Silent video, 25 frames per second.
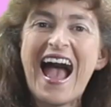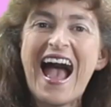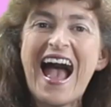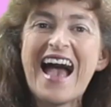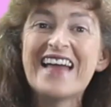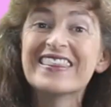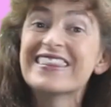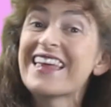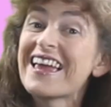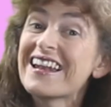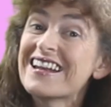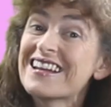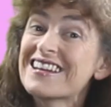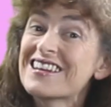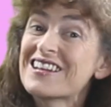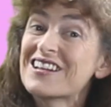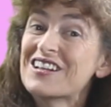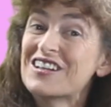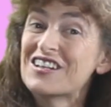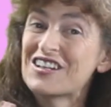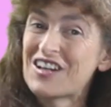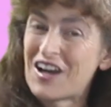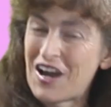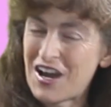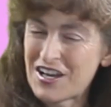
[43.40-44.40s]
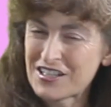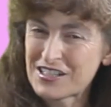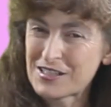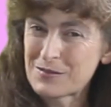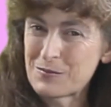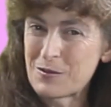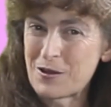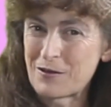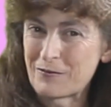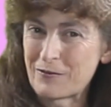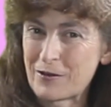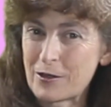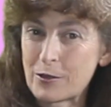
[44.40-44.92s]
And then in the last
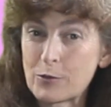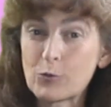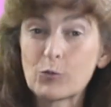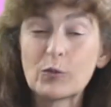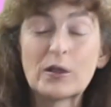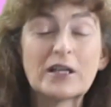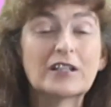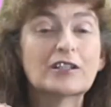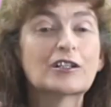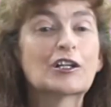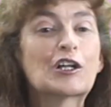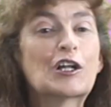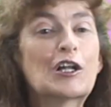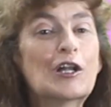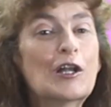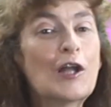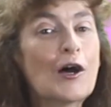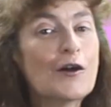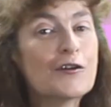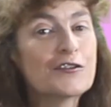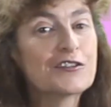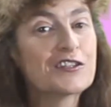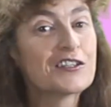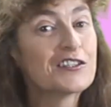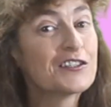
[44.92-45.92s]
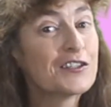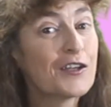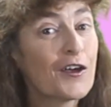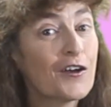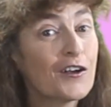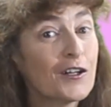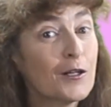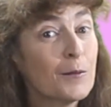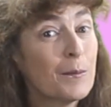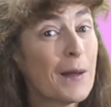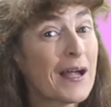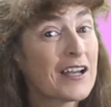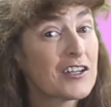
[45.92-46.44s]
movie, we'll close the
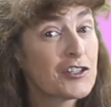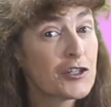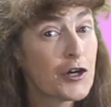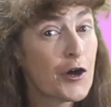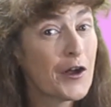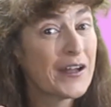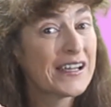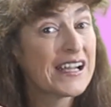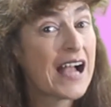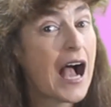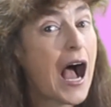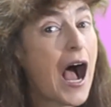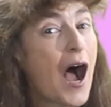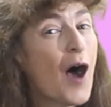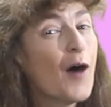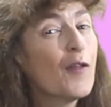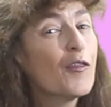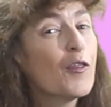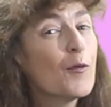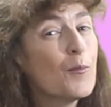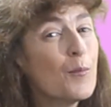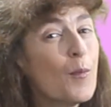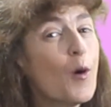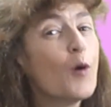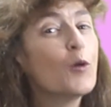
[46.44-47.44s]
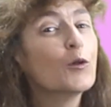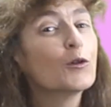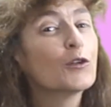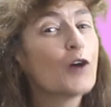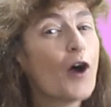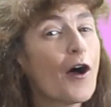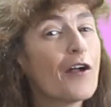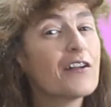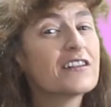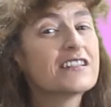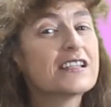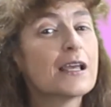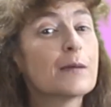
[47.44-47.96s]
circle by showing how the mole
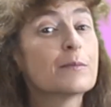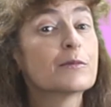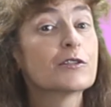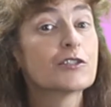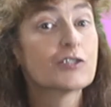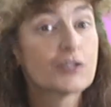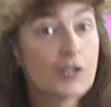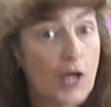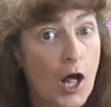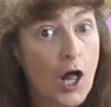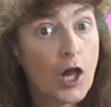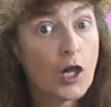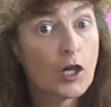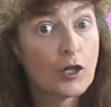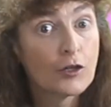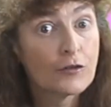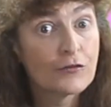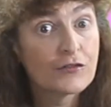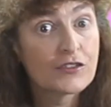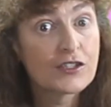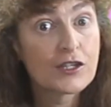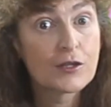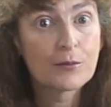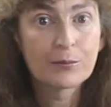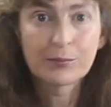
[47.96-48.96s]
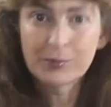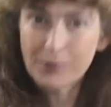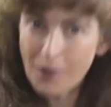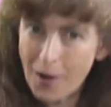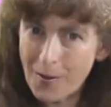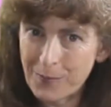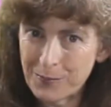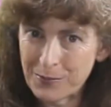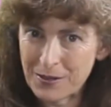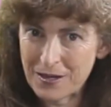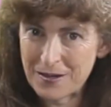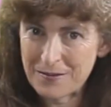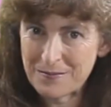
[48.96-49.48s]
concept solves the
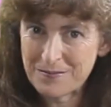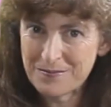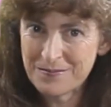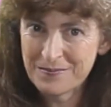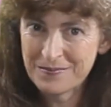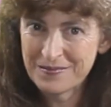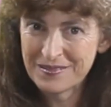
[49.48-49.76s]
problem,